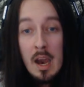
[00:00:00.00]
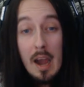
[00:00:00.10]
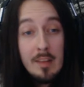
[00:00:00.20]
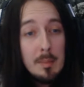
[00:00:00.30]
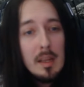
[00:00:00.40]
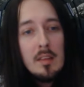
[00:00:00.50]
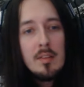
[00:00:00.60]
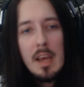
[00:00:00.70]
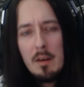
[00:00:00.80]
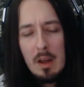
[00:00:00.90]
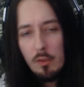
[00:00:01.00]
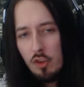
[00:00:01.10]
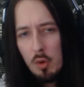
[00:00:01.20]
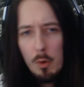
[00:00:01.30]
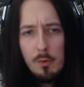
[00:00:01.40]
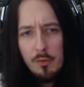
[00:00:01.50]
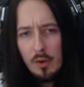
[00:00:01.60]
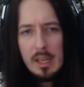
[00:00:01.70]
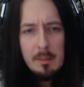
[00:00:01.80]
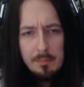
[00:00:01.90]
I typically sit around 2 or
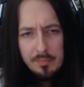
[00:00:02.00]
3